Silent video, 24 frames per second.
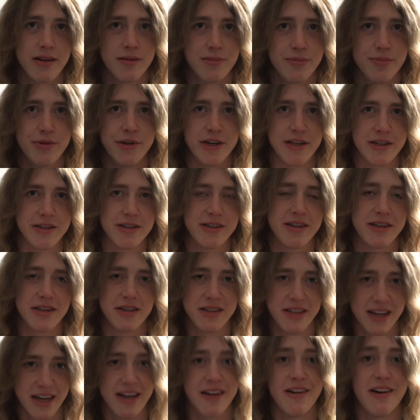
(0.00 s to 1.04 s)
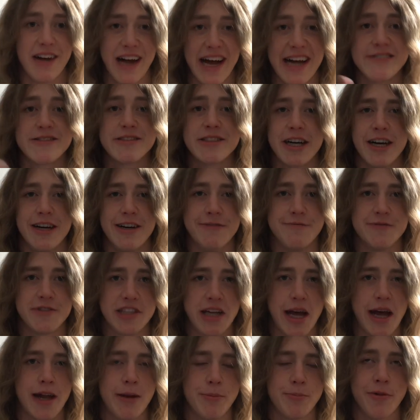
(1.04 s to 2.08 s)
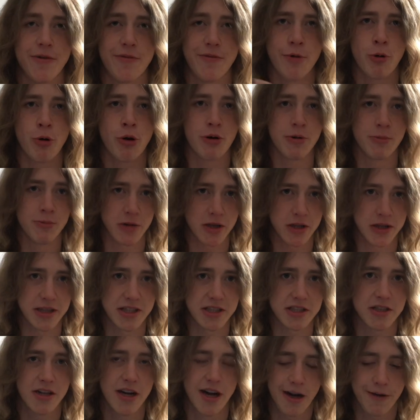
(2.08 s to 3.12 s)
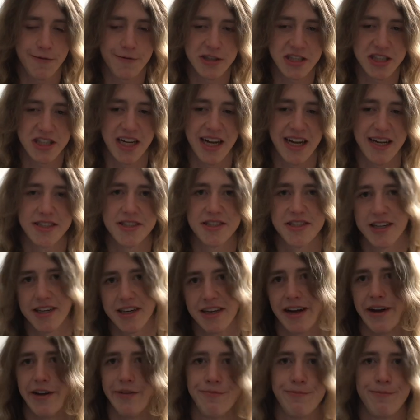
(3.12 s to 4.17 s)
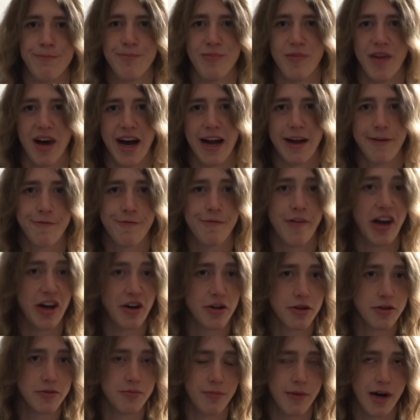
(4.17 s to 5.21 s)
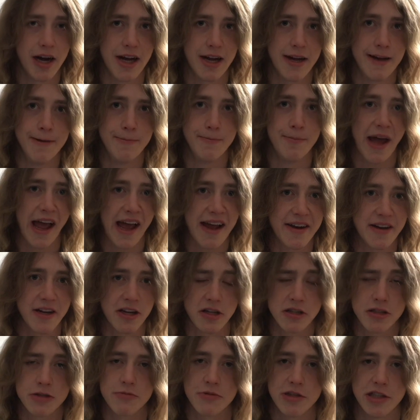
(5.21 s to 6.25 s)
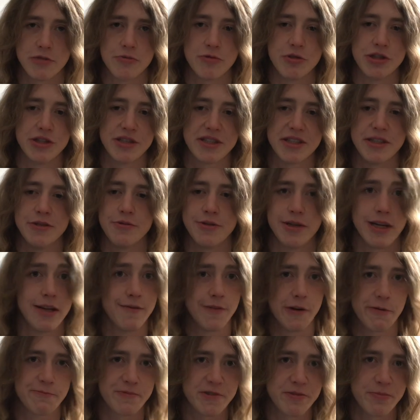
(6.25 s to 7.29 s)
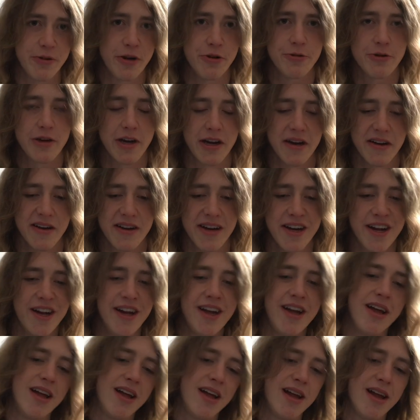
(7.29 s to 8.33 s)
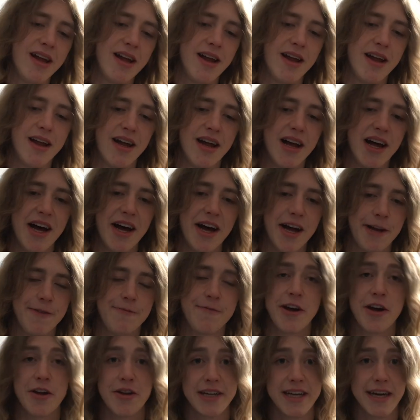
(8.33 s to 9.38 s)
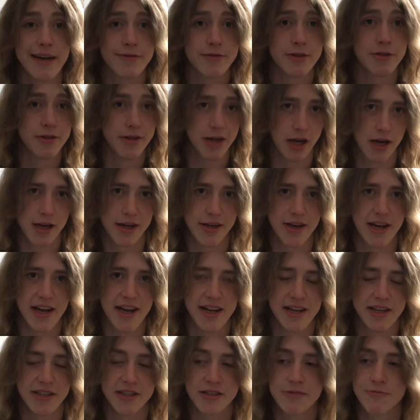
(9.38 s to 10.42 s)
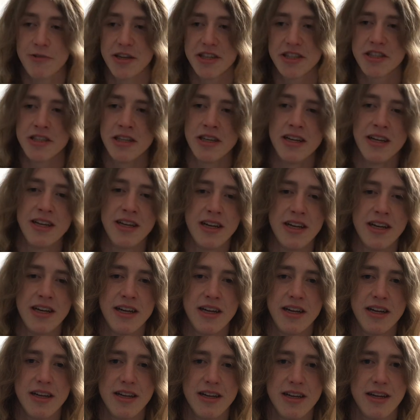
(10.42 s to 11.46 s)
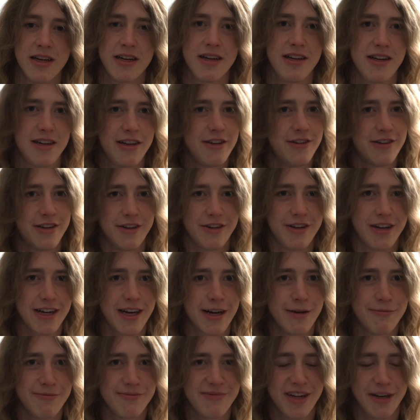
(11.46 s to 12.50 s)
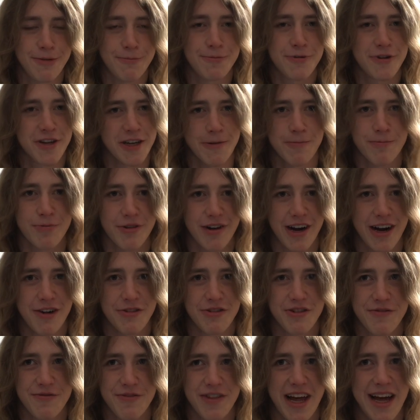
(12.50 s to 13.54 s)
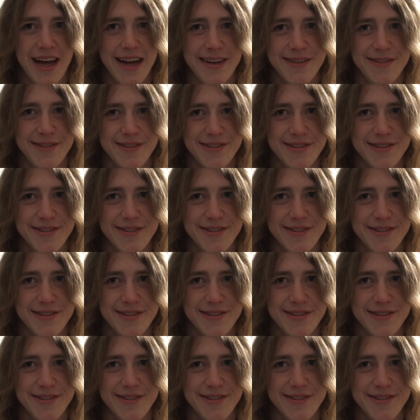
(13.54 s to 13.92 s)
but as I've said before in one of these coffee chats, I failed my penance, which was to give up smoking. I failed after 9 days, which, I'm pretty proud of that.